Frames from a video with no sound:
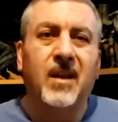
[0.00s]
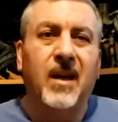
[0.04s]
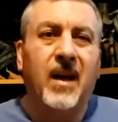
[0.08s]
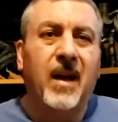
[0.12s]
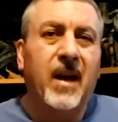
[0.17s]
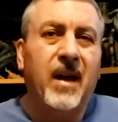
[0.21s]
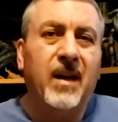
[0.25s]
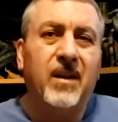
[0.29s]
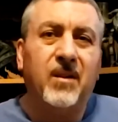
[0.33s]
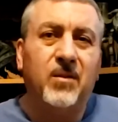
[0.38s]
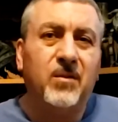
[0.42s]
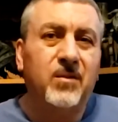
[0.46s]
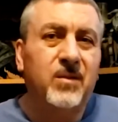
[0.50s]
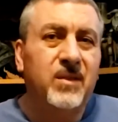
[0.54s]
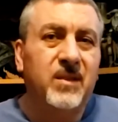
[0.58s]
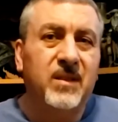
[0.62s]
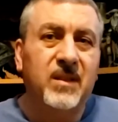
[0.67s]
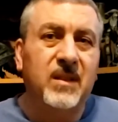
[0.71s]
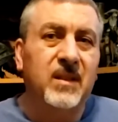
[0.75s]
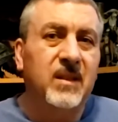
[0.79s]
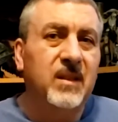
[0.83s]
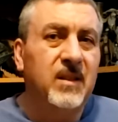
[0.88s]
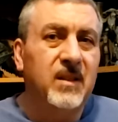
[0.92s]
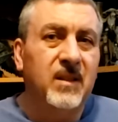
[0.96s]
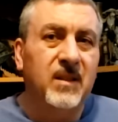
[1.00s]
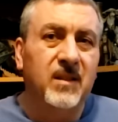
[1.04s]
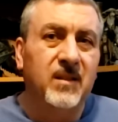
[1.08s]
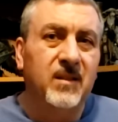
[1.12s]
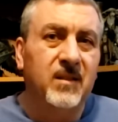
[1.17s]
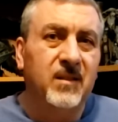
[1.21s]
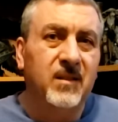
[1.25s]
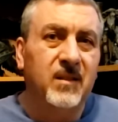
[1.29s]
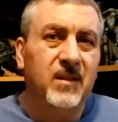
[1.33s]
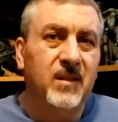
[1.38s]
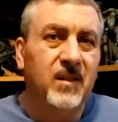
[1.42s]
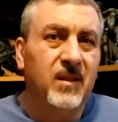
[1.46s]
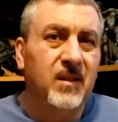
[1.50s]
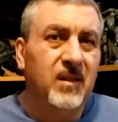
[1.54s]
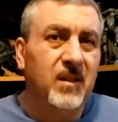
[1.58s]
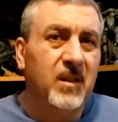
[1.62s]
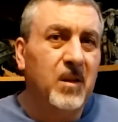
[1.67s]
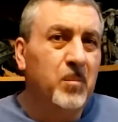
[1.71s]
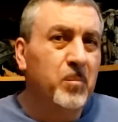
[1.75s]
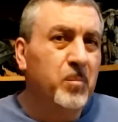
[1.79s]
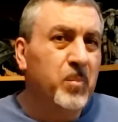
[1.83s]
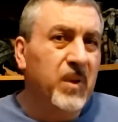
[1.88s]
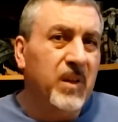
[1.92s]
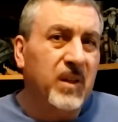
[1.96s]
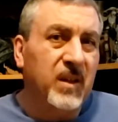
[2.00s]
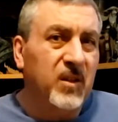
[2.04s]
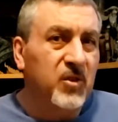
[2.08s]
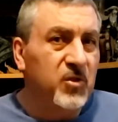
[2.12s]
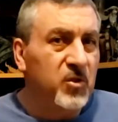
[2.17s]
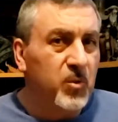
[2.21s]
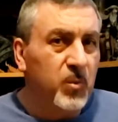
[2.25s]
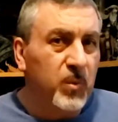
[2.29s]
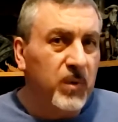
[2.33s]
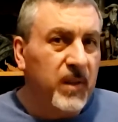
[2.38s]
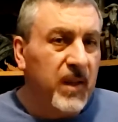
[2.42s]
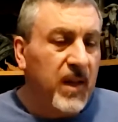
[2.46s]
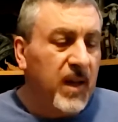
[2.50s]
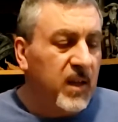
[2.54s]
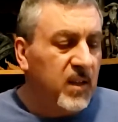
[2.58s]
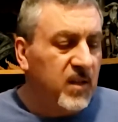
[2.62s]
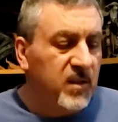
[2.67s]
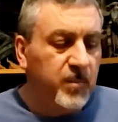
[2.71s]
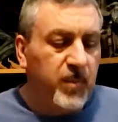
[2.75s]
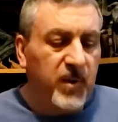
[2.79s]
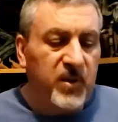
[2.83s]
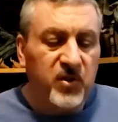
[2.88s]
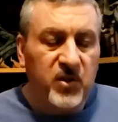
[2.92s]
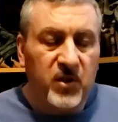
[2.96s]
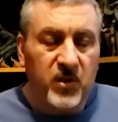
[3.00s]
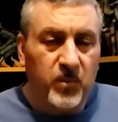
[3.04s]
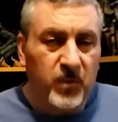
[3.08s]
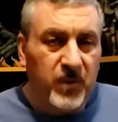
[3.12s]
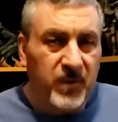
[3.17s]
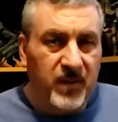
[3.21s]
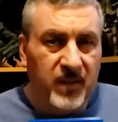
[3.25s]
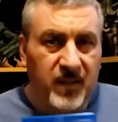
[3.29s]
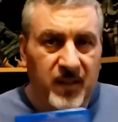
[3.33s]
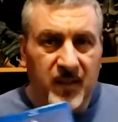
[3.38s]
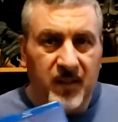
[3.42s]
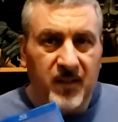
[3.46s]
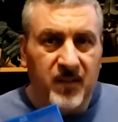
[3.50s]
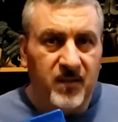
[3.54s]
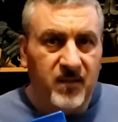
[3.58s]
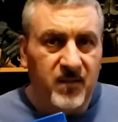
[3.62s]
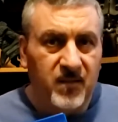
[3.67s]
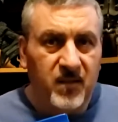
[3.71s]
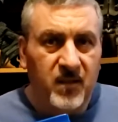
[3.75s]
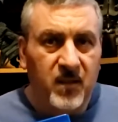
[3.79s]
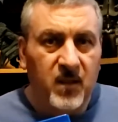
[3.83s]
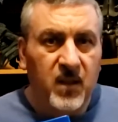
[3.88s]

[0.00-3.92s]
I don't see a big issue with that, especially with these,